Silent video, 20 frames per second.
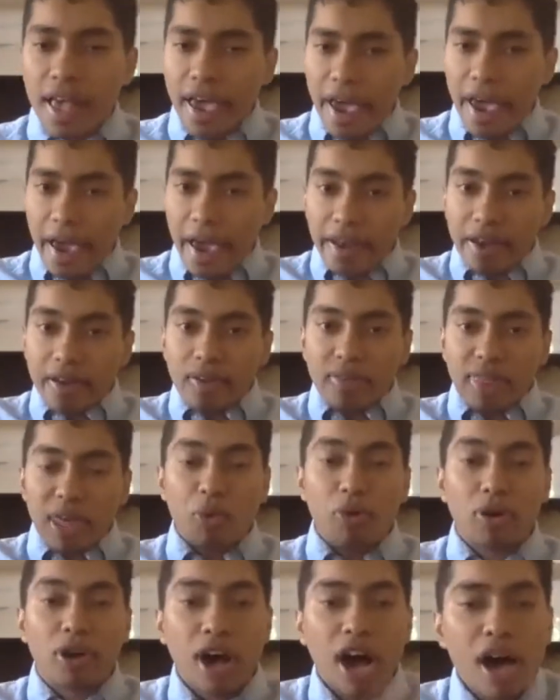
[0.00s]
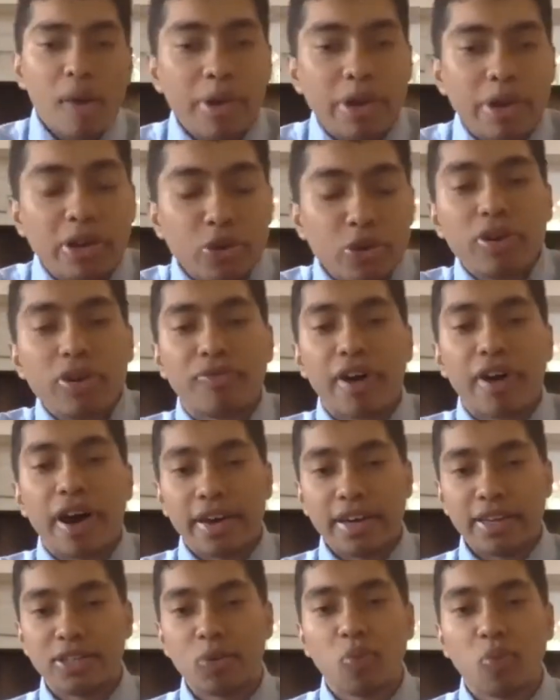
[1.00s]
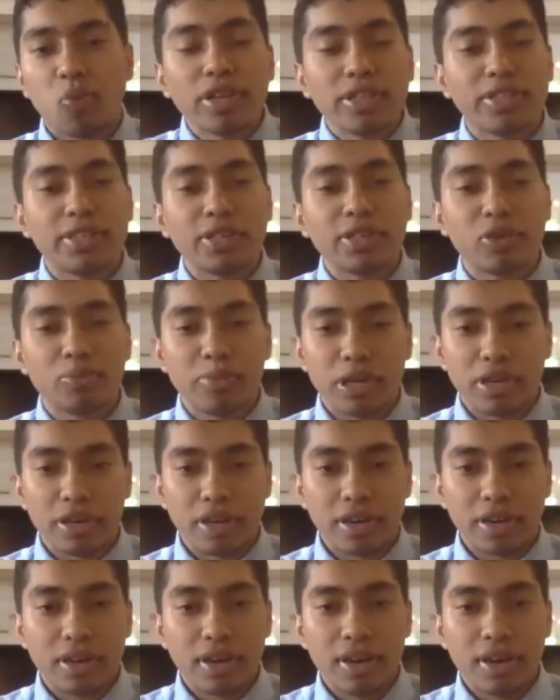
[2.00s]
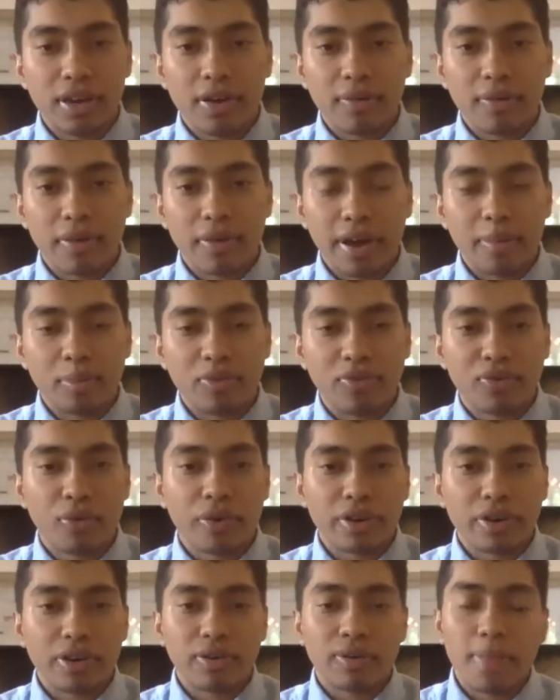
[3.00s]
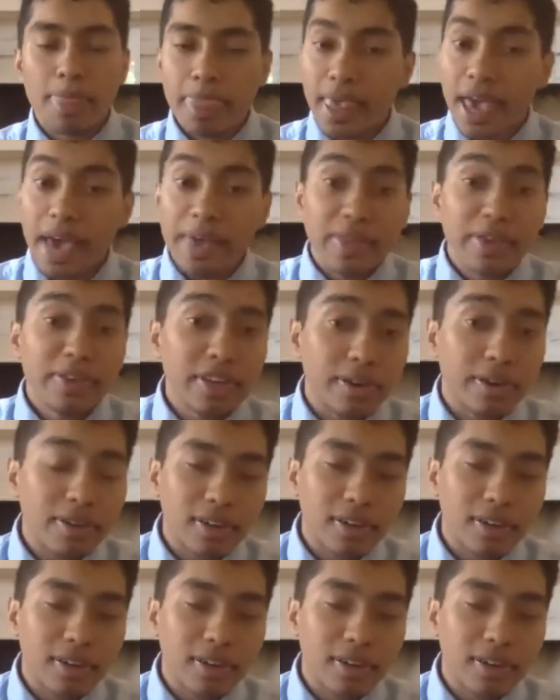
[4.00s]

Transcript: and they will come and unify into one single being, right, before you. And they did,